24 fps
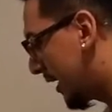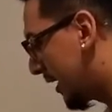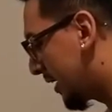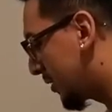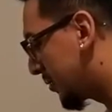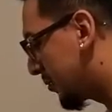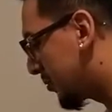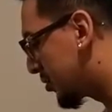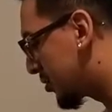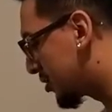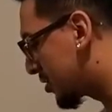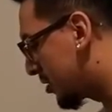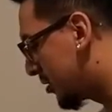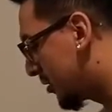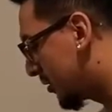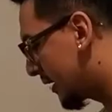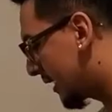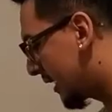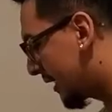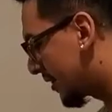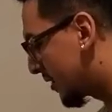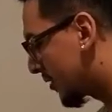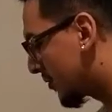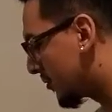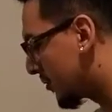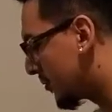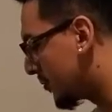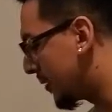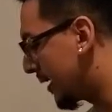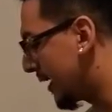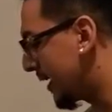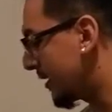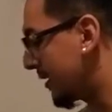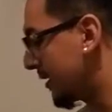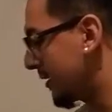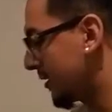and you just look at the
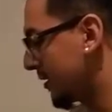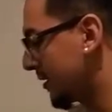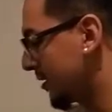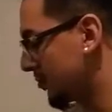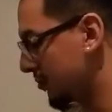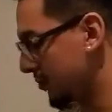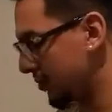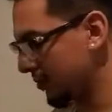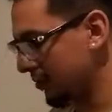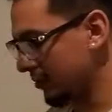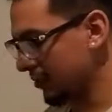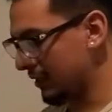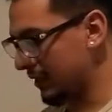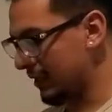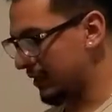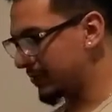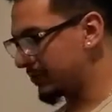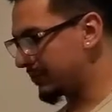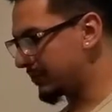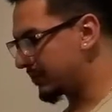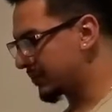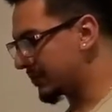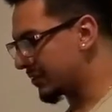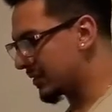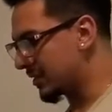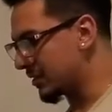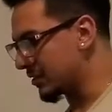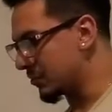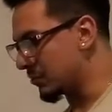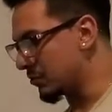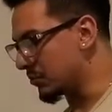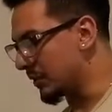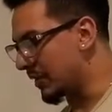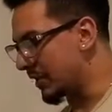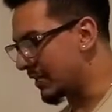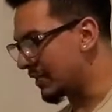remaining number, okay? The
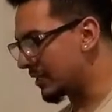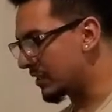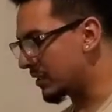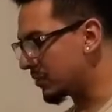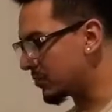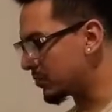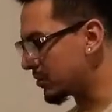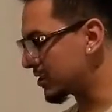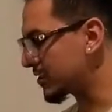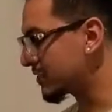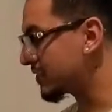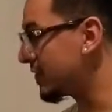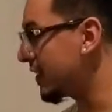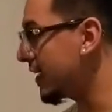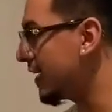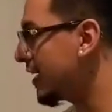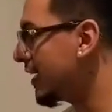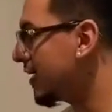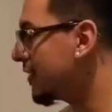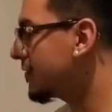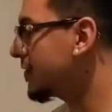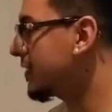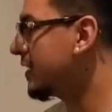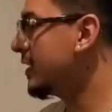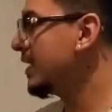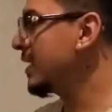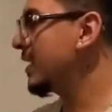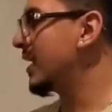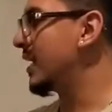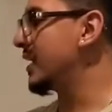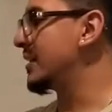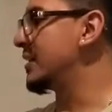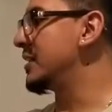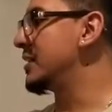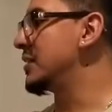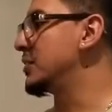remaining number is 5,
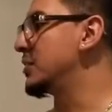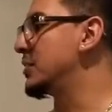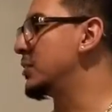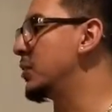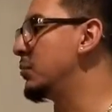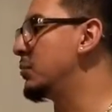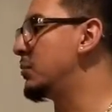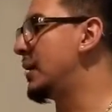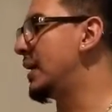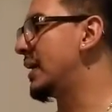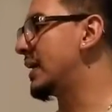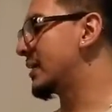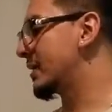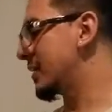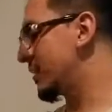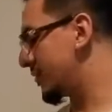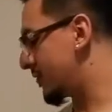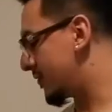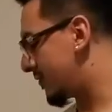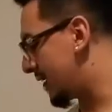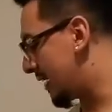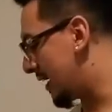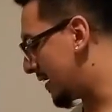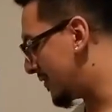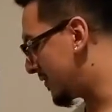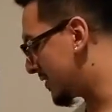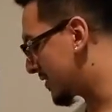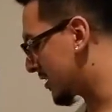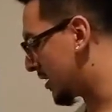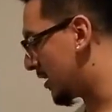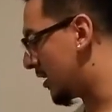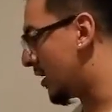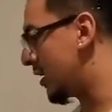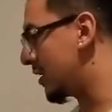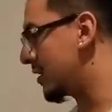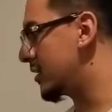and then you go back. 5 is an
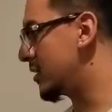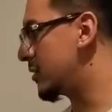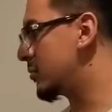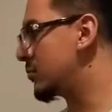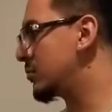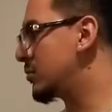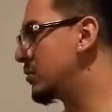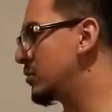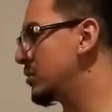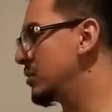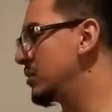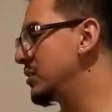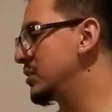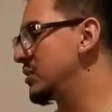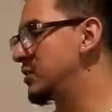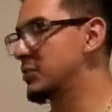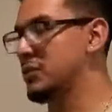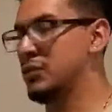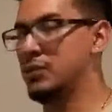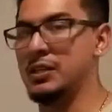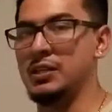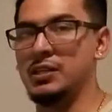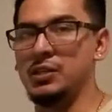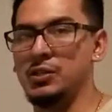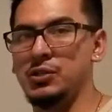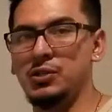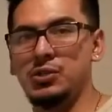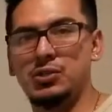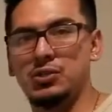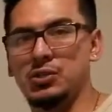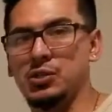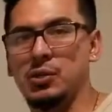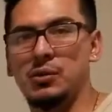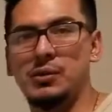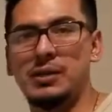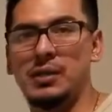odd number, so then you
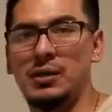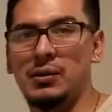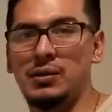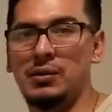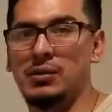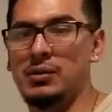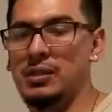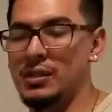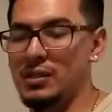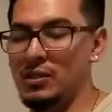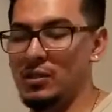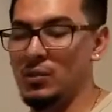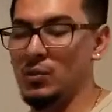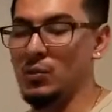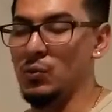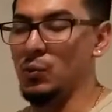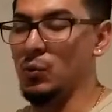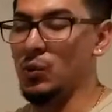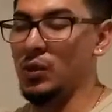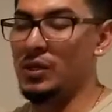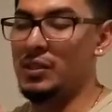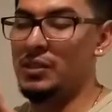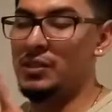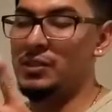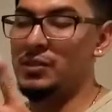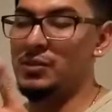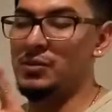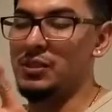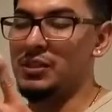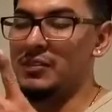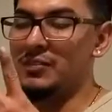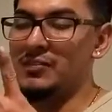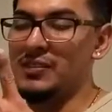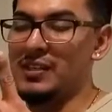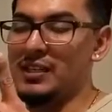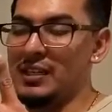just go down 1, 3,
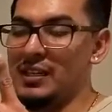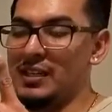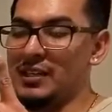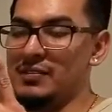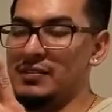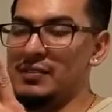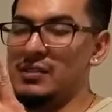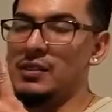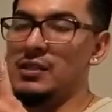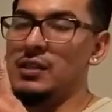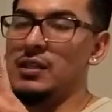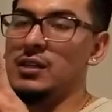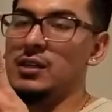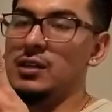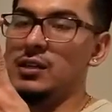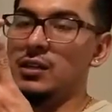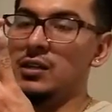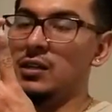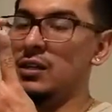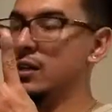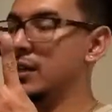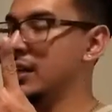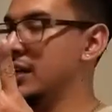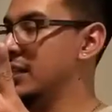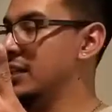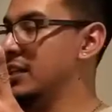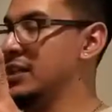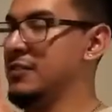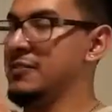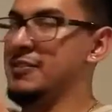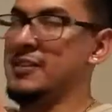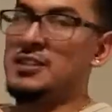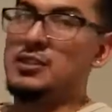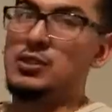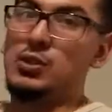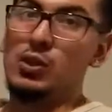5. And then
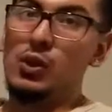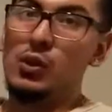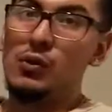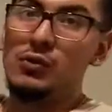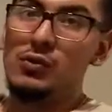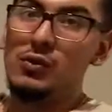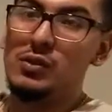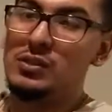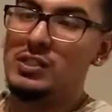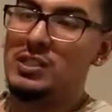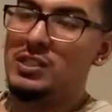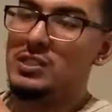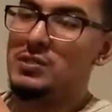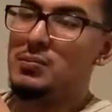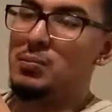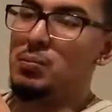if it's low voltage,